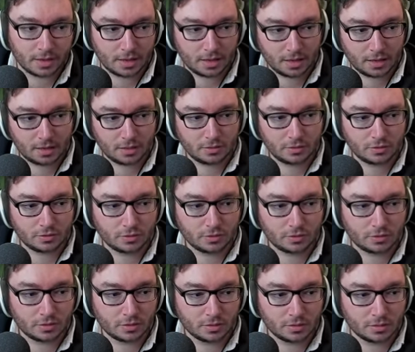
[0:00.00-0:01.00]

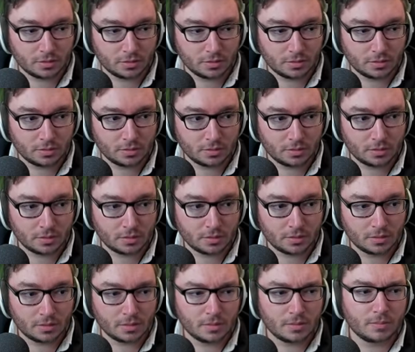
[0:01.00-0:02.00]
Edge.
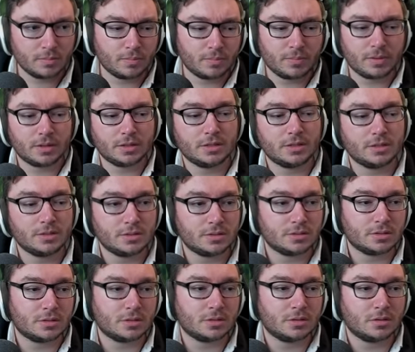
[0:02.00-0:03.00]

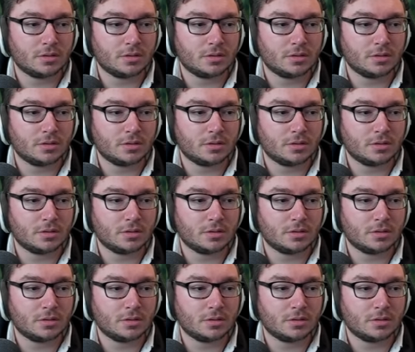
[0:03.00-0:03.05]
Please.